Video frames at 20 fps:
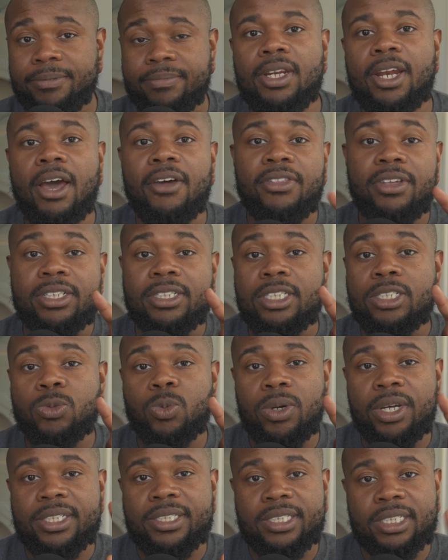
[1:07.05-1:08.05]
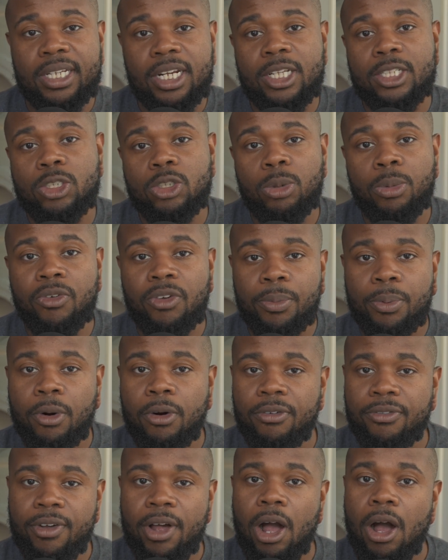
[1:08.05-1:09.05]
Now this is with Cine 2 movie
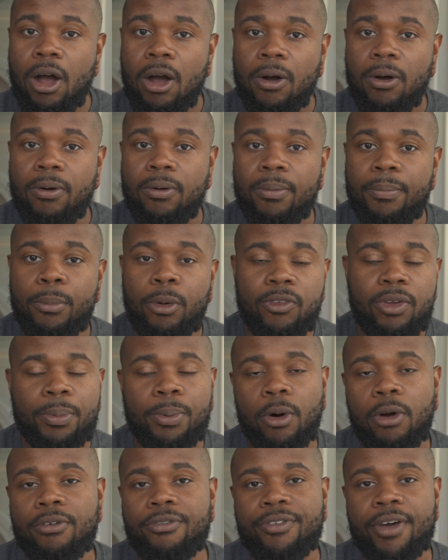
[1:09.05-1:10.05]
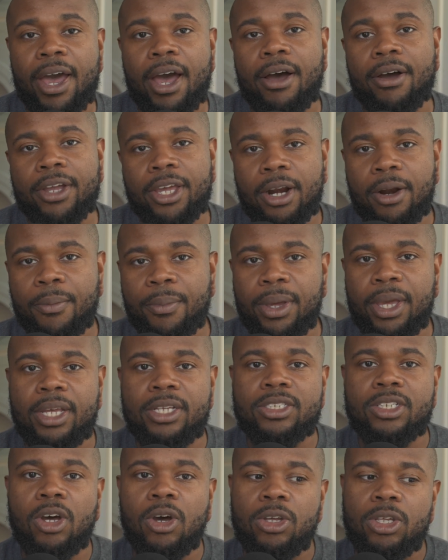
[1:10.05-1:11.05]
profile, you know what I mean?
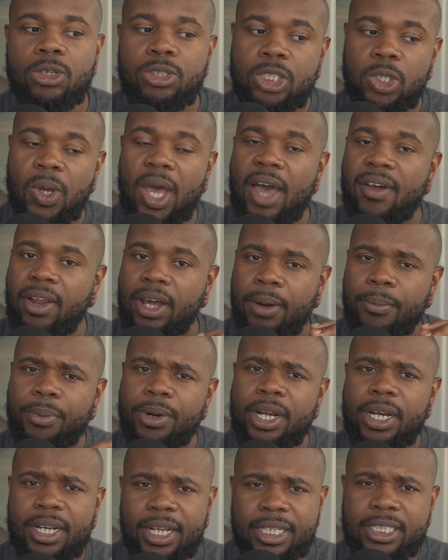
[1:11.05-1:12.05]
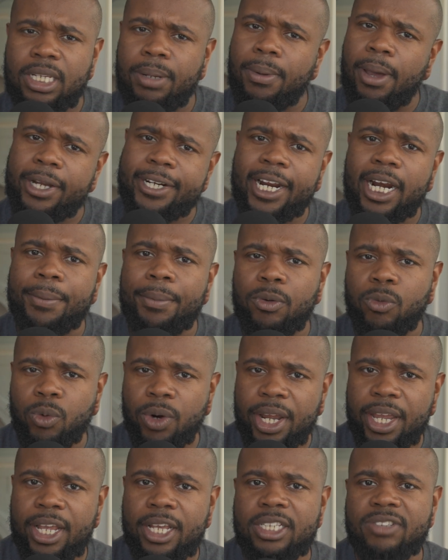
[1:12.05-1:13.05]
So you still have like a pretty decent amount of dynamic
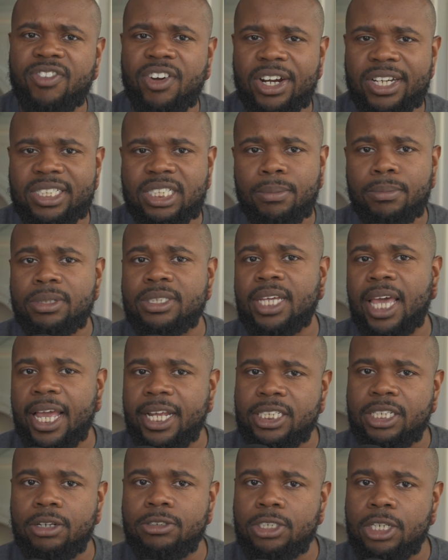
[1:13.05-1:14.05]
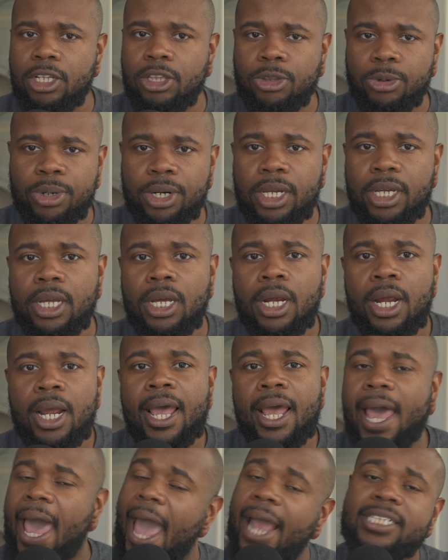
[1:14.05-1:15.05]
range, very similar to HLG3.
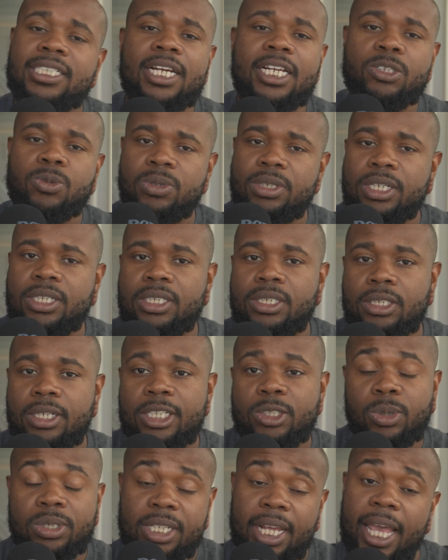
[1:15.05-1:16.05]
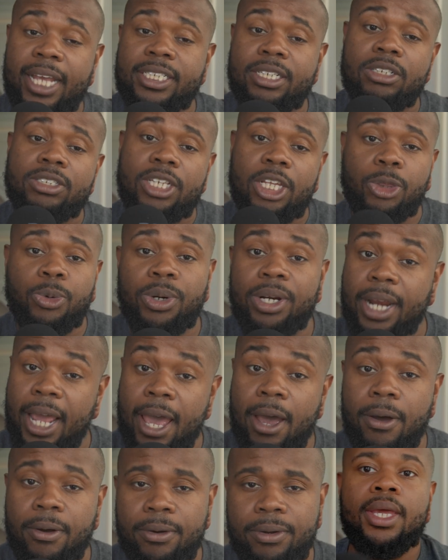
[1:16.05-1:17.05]
Actually, let's switch to HLG3
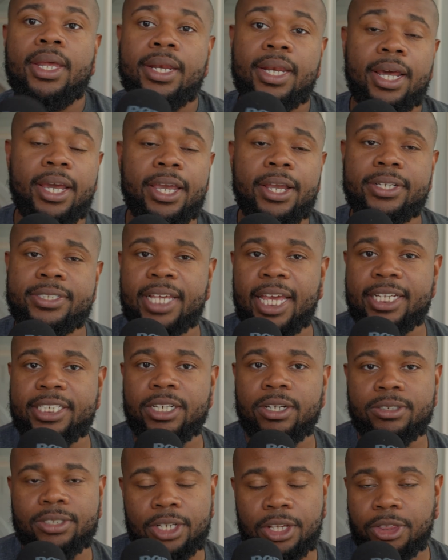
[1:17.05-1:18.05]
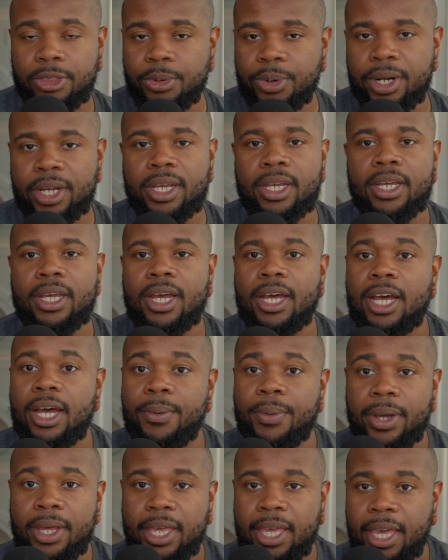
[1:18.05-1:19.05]
now. Now here's
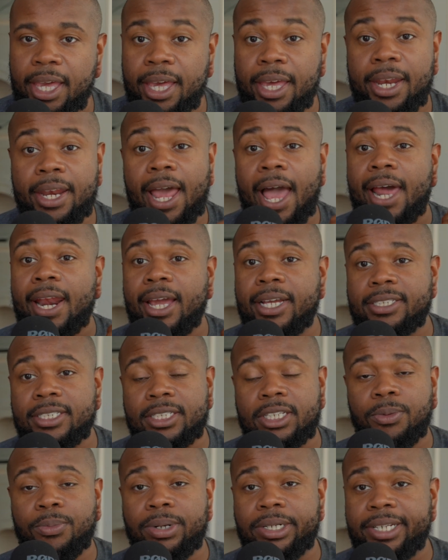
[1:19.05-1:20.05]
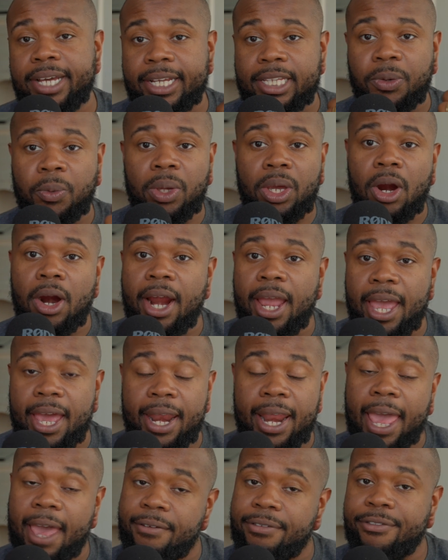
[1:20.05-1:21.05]
HLG3. Again, highlights are still protected. We are
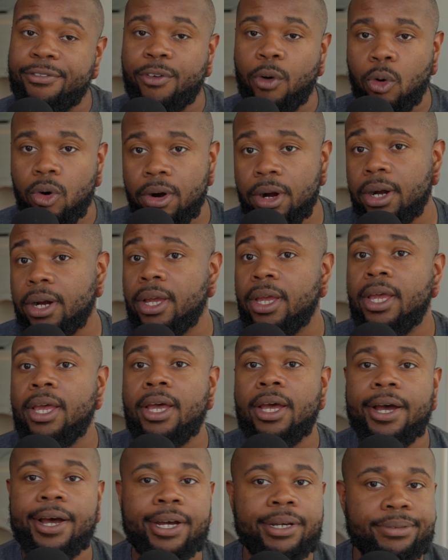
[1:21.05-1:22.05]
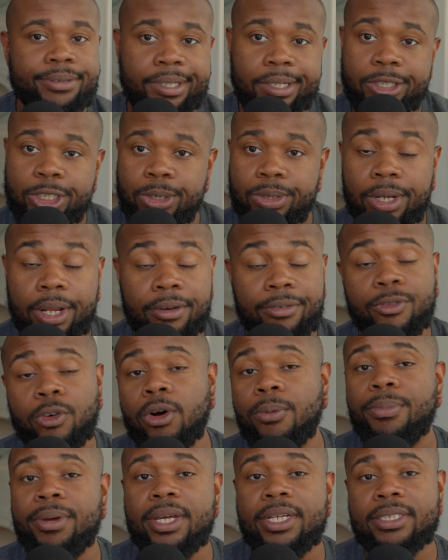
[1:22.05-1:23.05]
at F4. Still shooting at
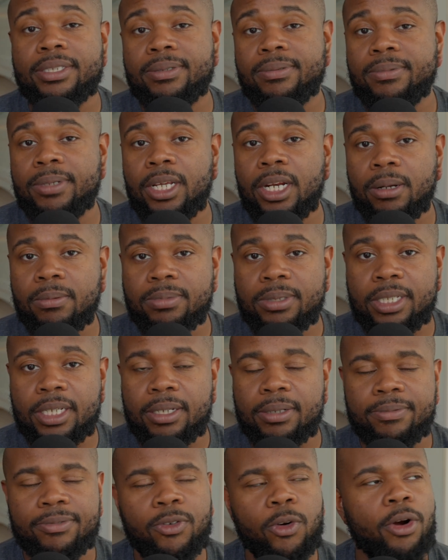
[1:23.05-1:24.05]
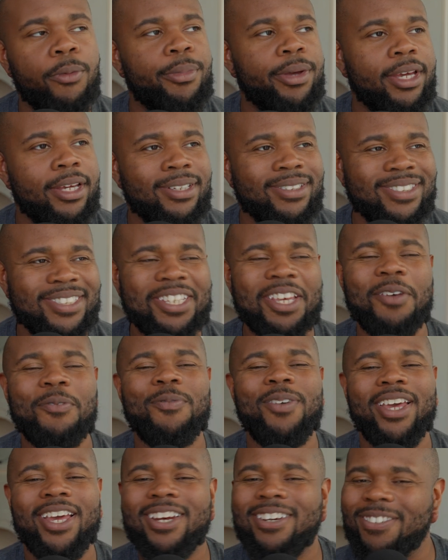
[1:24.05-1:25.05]
4-bit, you know what I'm saying? 4-bit,
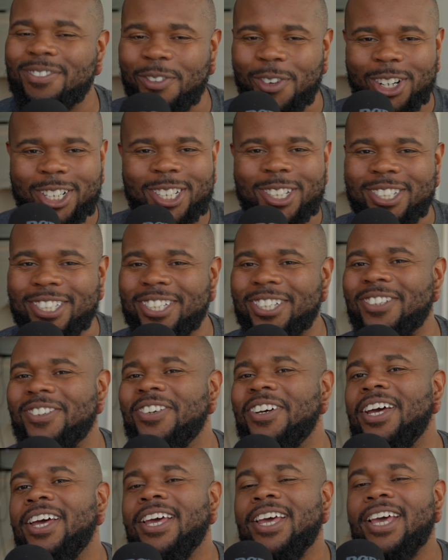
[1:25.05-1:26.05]
10-bit, 422.